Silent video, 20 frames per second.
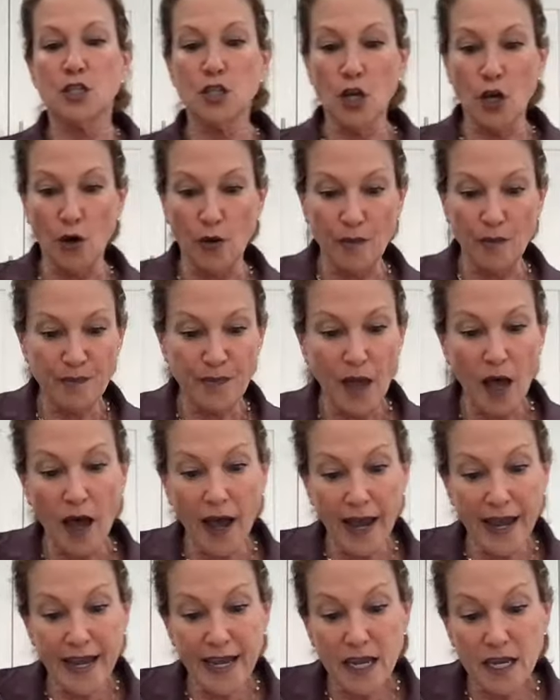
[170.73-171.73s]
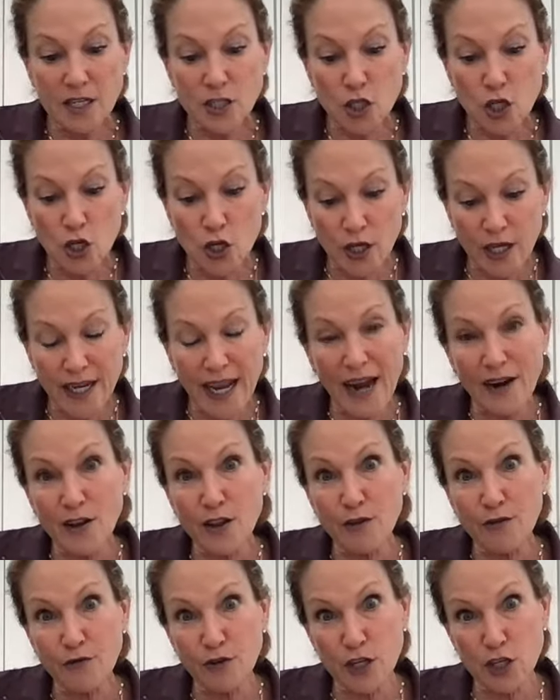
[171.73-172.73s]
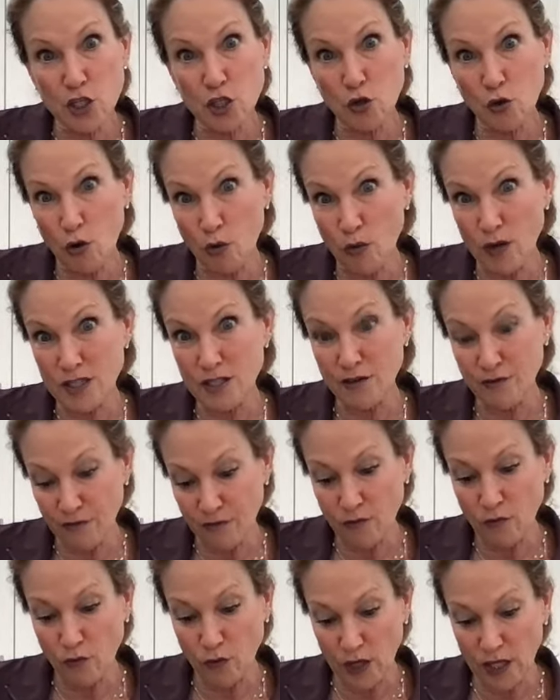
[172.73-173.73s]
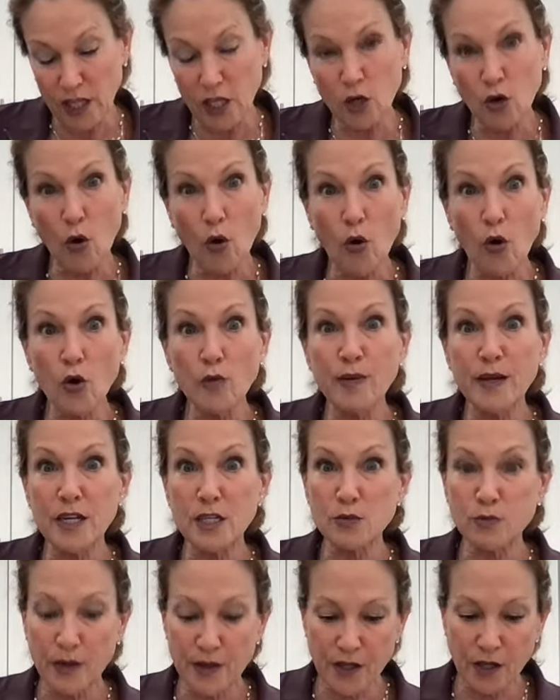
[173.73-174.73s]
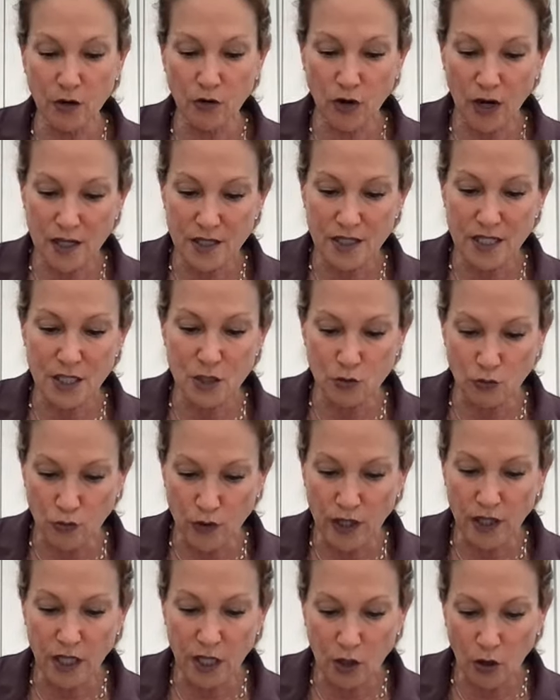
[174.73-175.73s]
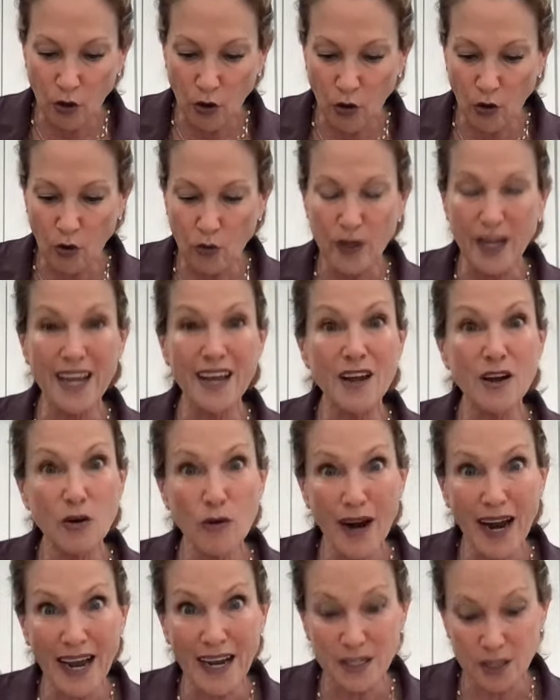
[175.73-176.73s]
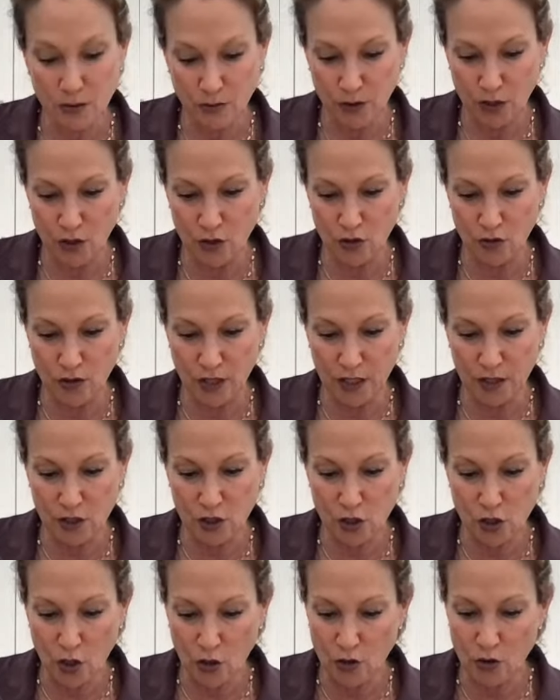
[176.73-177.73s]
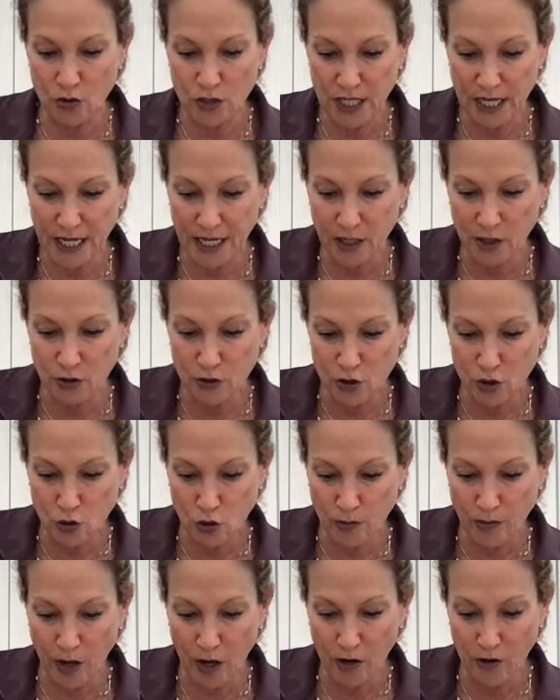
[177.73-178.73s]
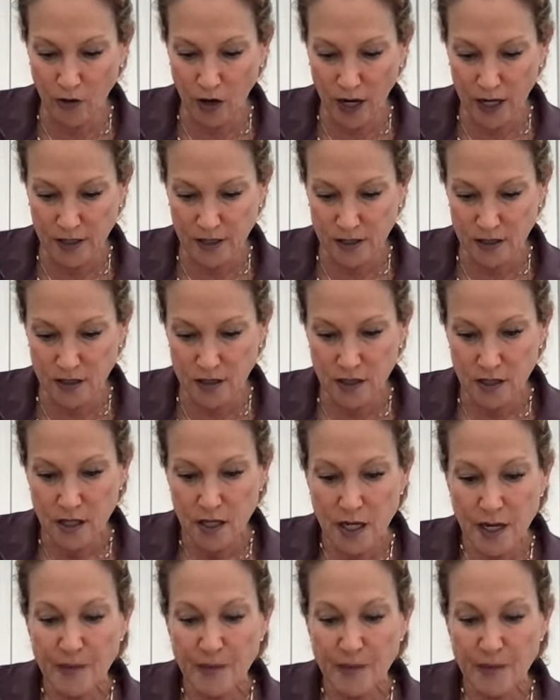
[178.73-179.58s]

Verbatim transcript: So I took it out of the fridge so it wasn't really cold because when the crust is really cold, it cracks when you do this. So you take your store bought crust.